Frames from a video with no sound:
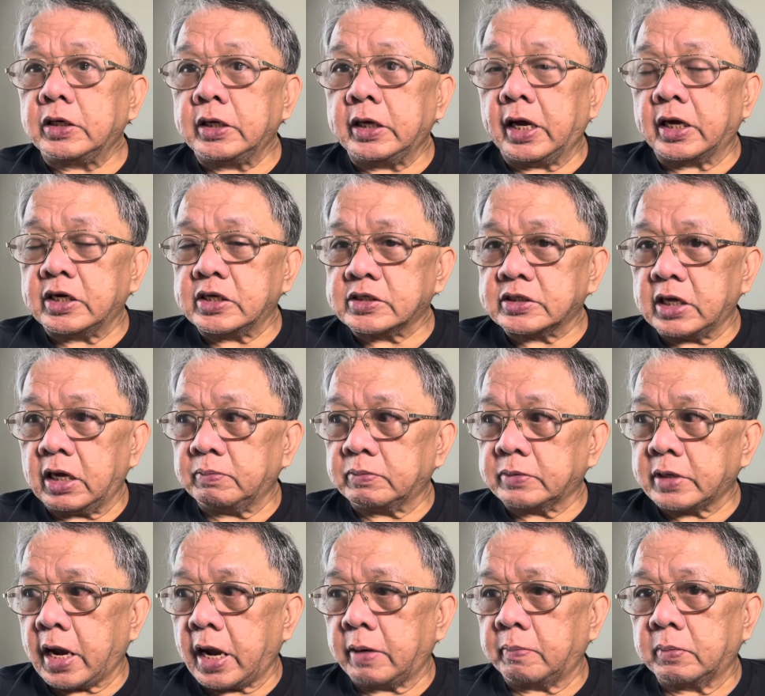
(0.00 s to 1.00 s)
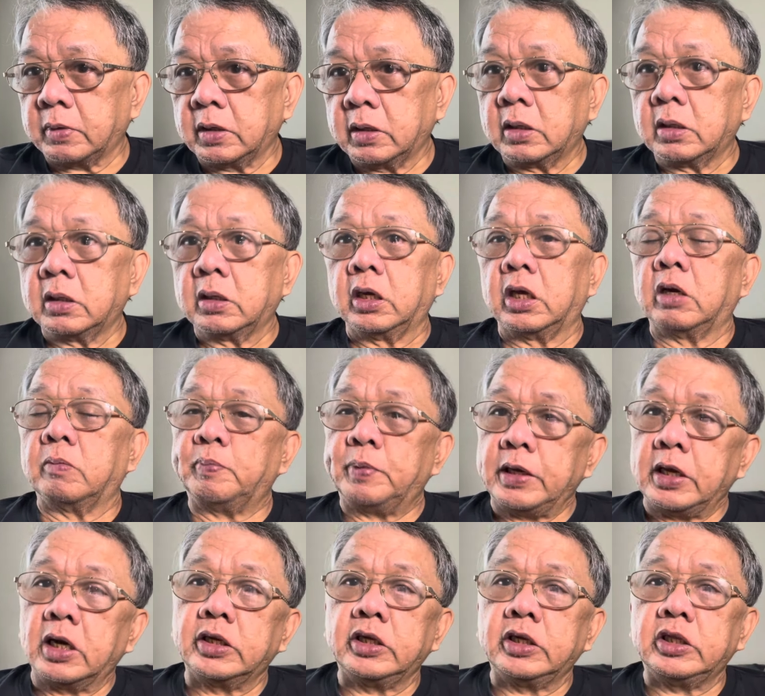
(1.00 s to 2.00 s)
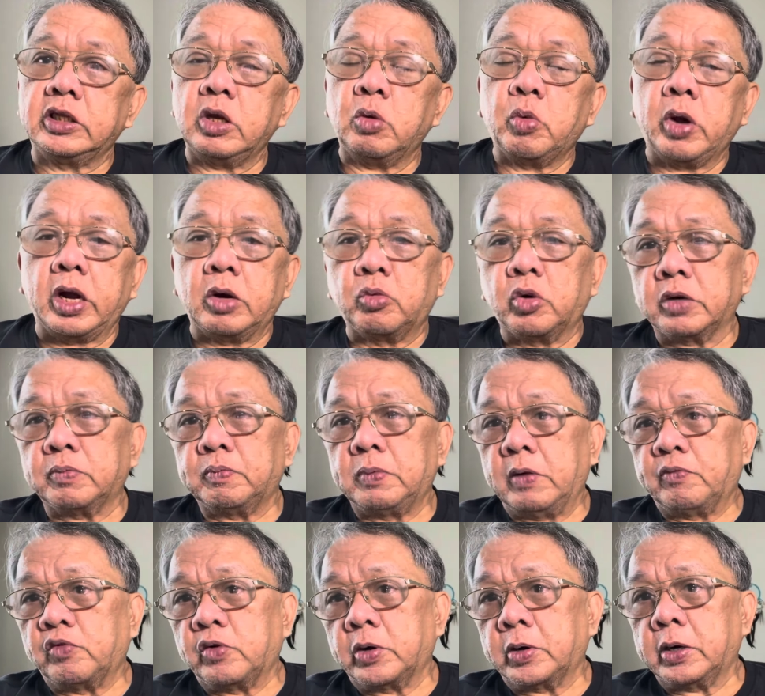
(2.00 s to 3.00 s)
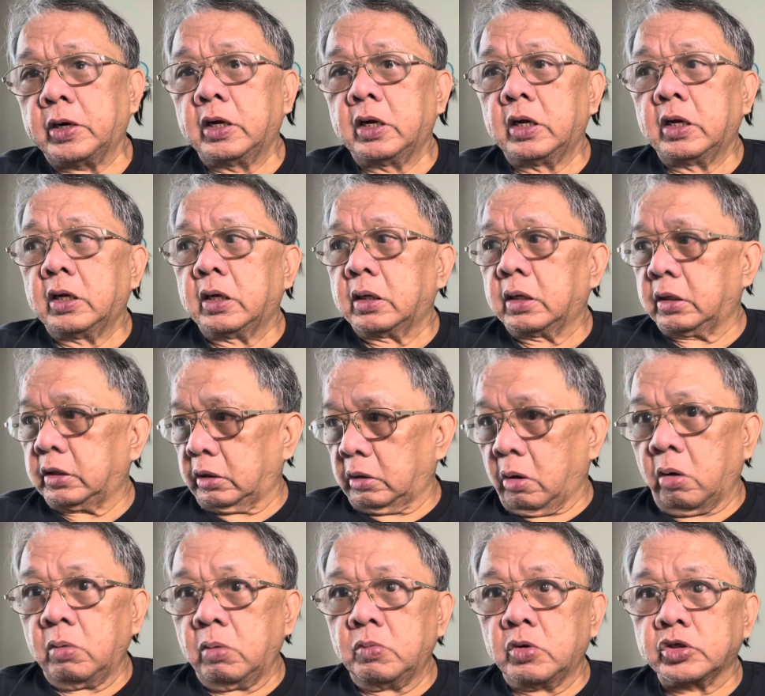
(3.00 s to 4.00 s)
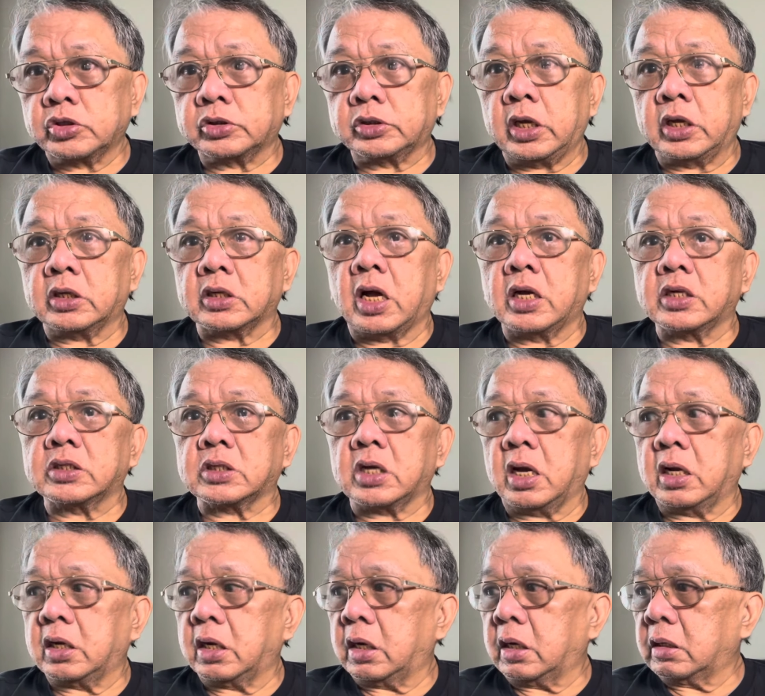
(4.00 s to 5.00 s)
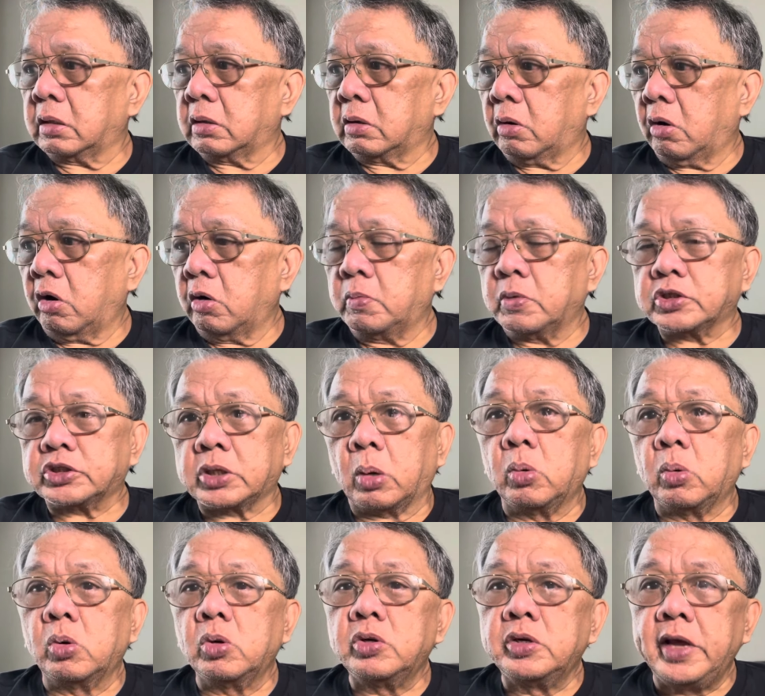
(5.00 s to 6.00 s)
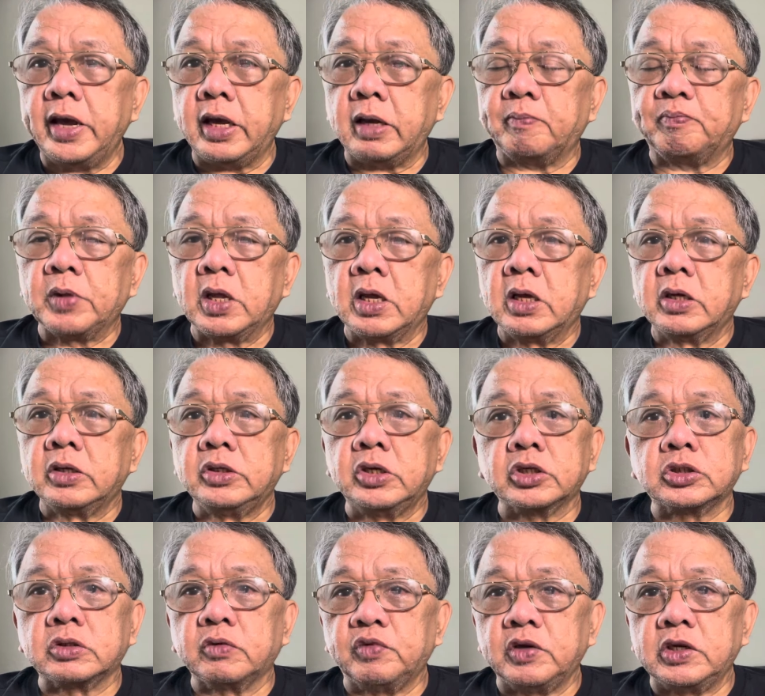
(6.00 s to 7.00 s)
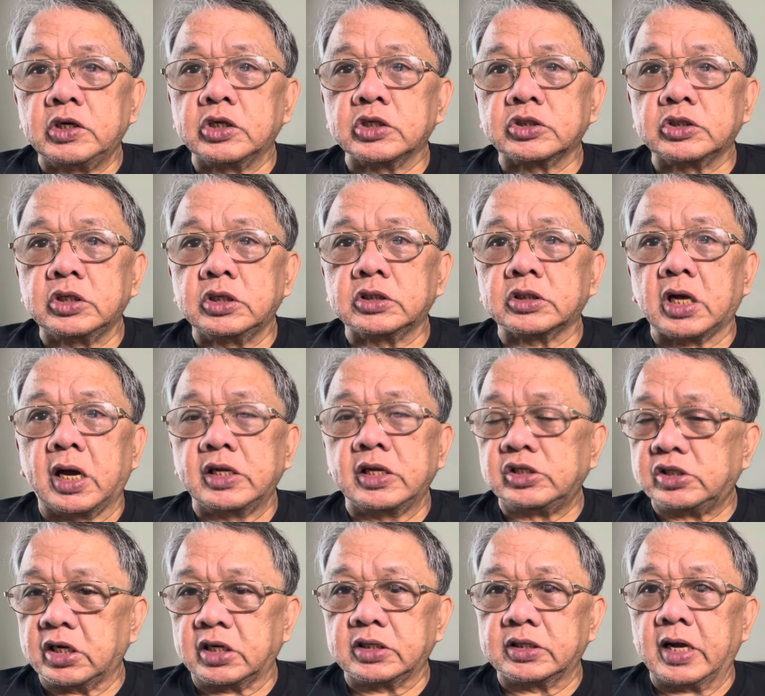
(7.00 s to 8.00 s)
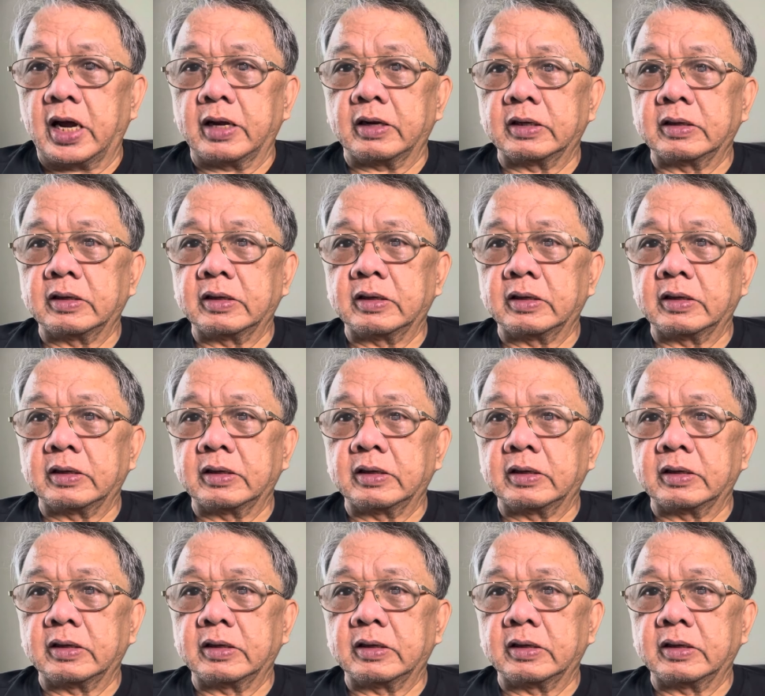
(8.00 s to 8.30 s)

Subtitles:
at the same time. In PLDT where I worked before, it almost take us almost the whole day just to finish this agenda.